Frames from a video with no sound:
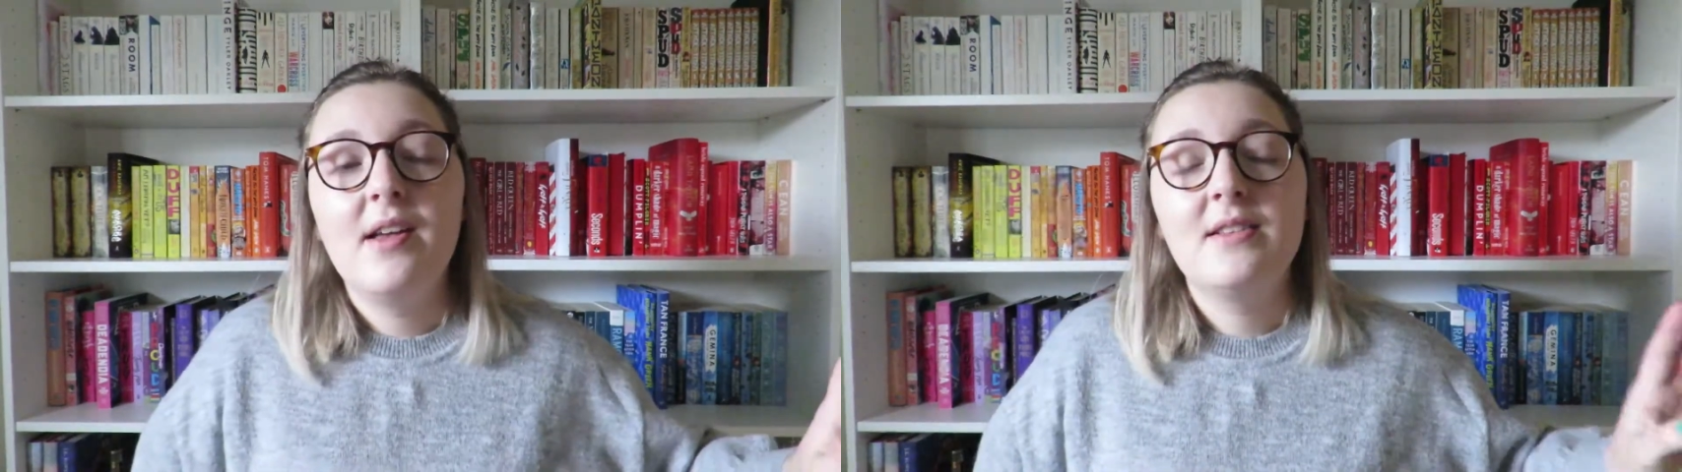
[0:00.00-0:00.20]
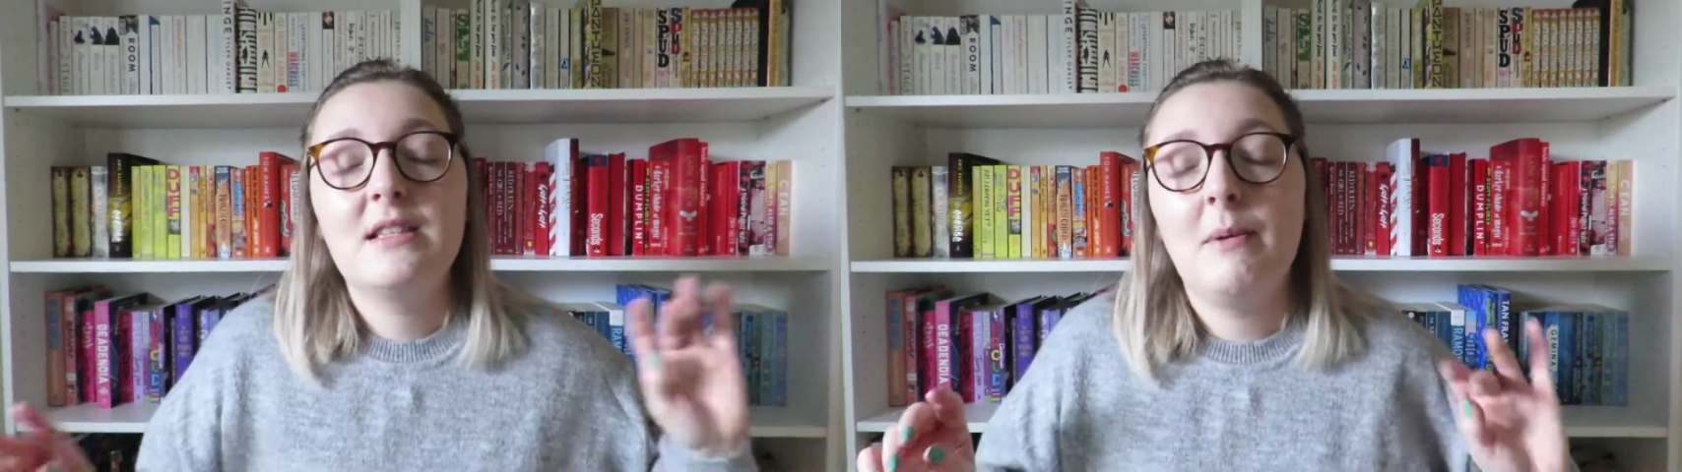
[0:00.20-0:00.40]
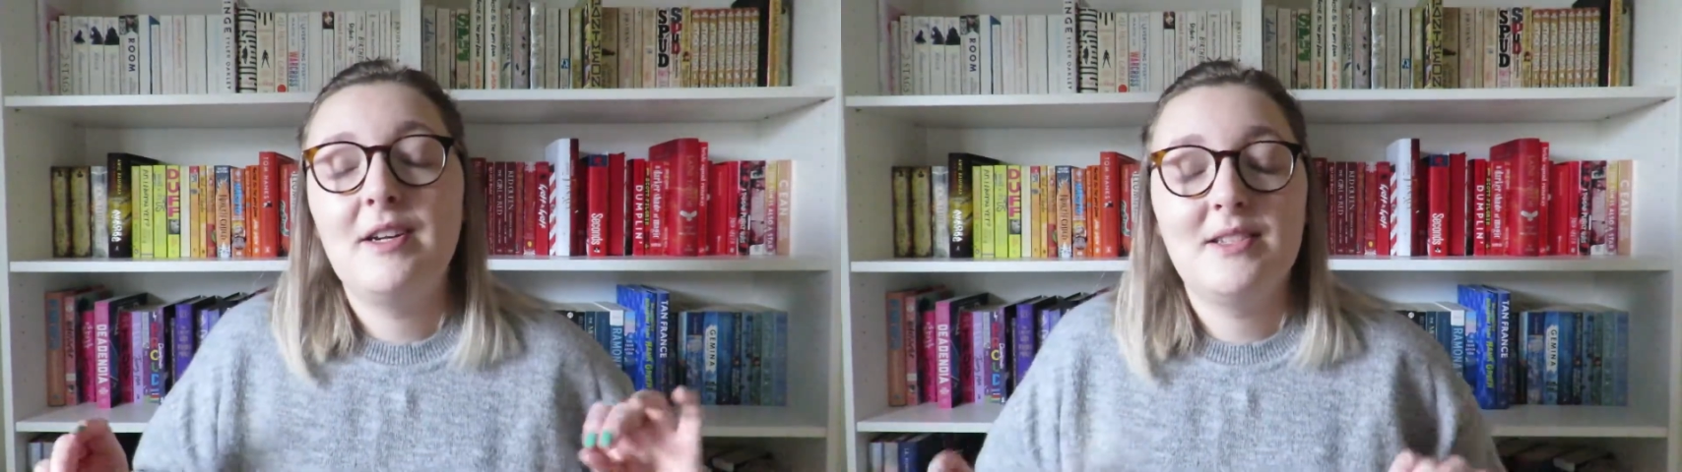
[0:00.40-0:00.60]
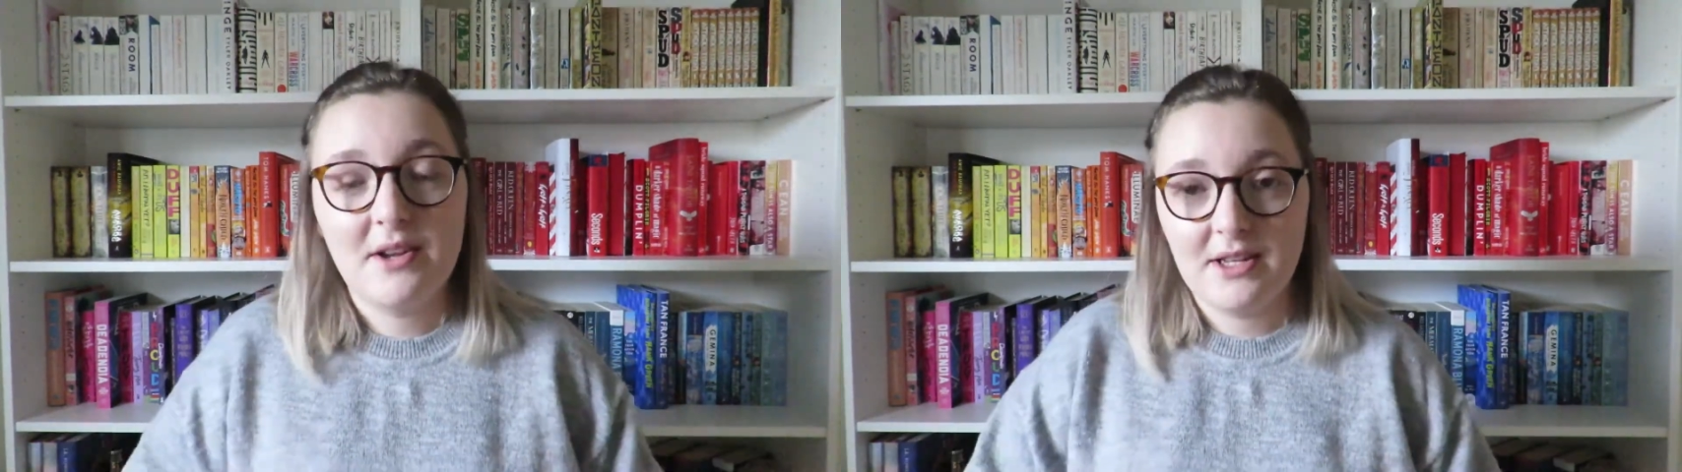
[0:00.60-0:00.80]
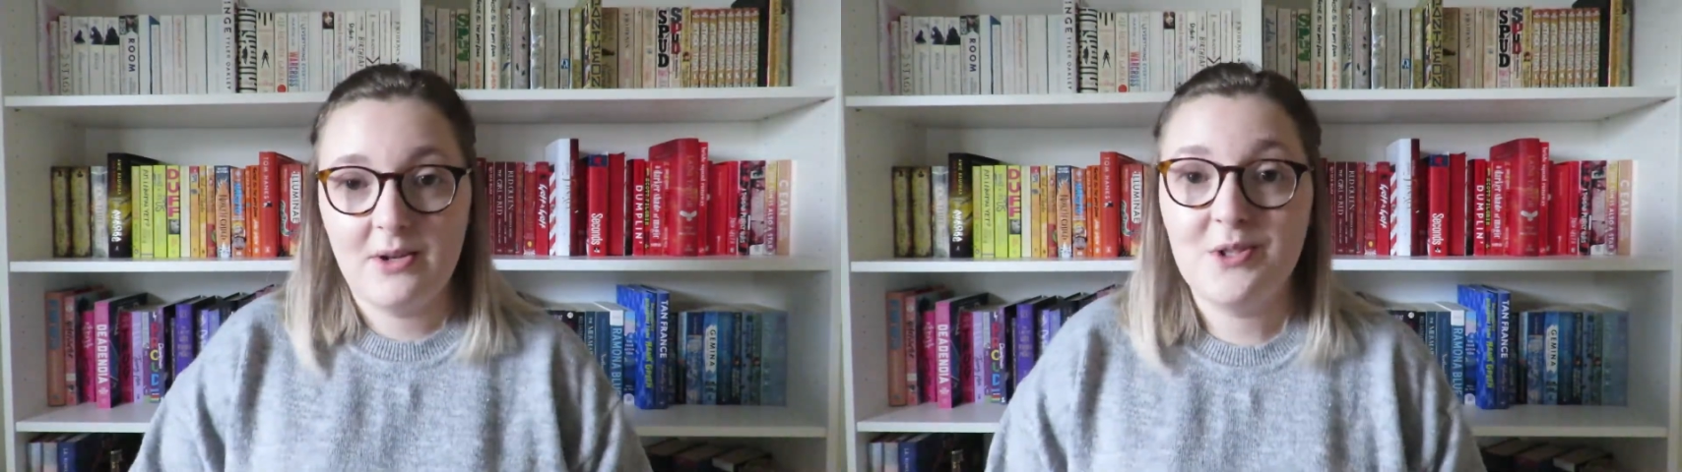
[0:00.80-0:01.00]
so I
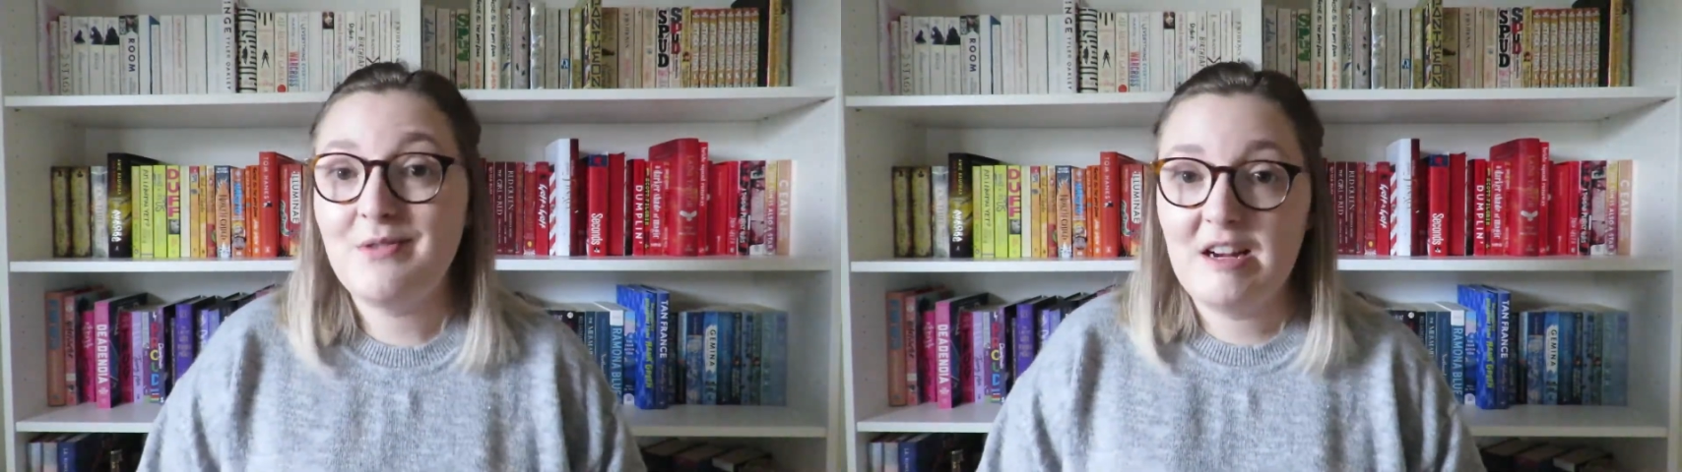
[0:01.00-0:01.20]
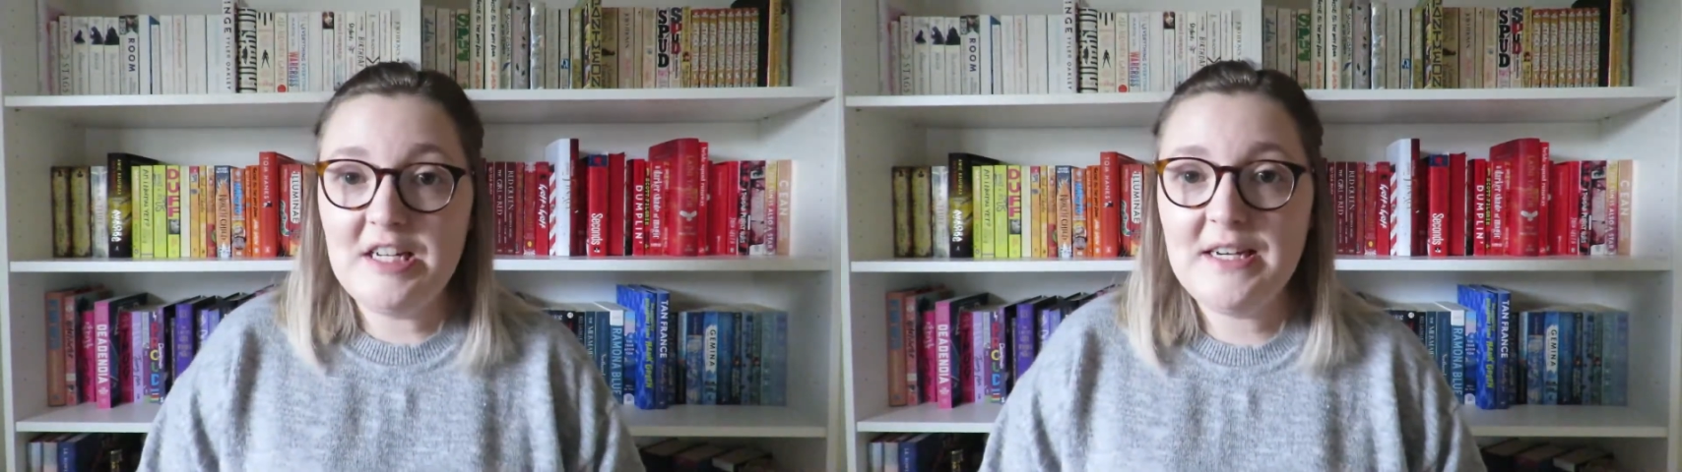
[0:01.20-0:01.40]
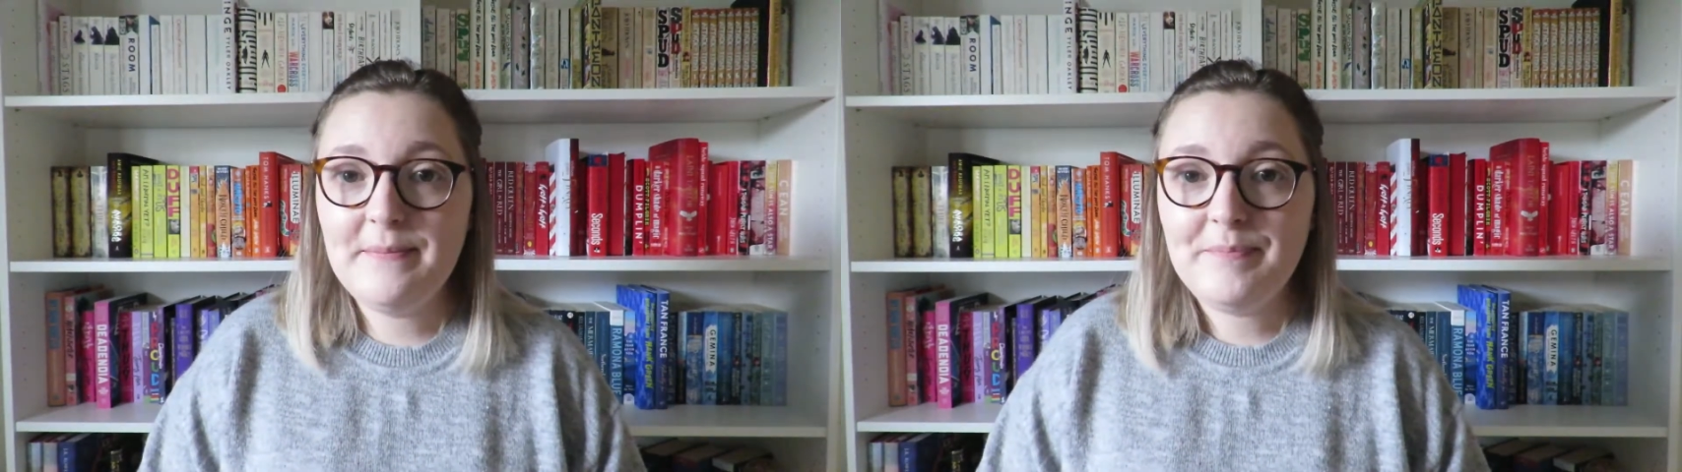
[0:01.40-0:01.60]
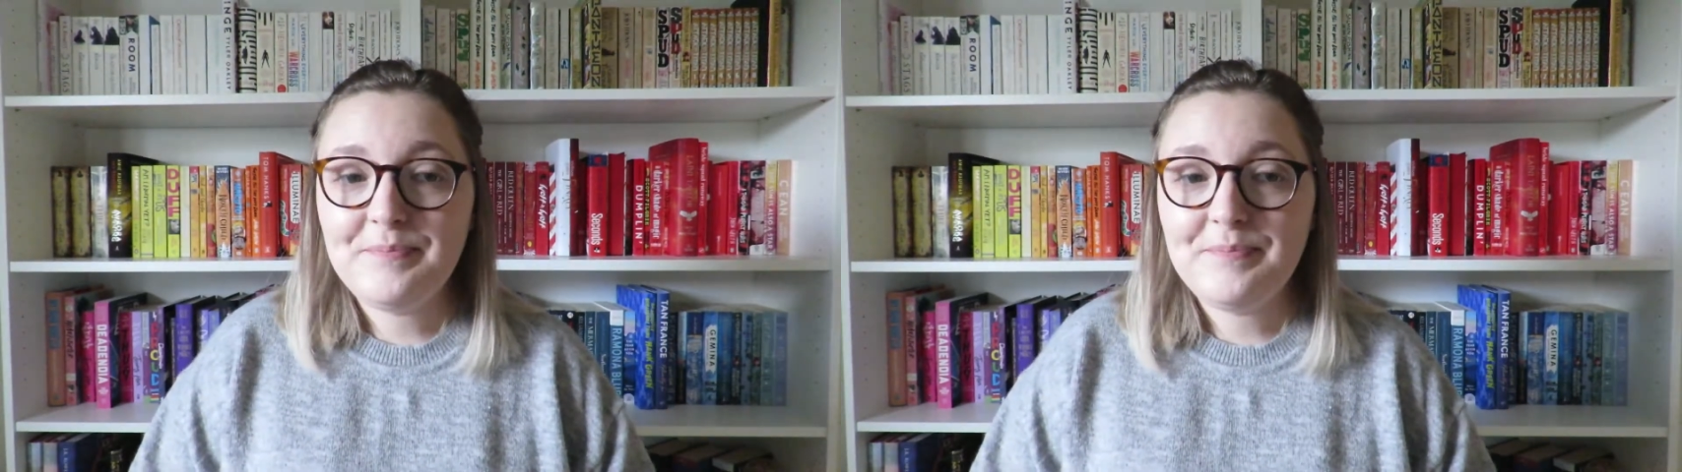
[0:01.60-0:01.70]
decided not to read it.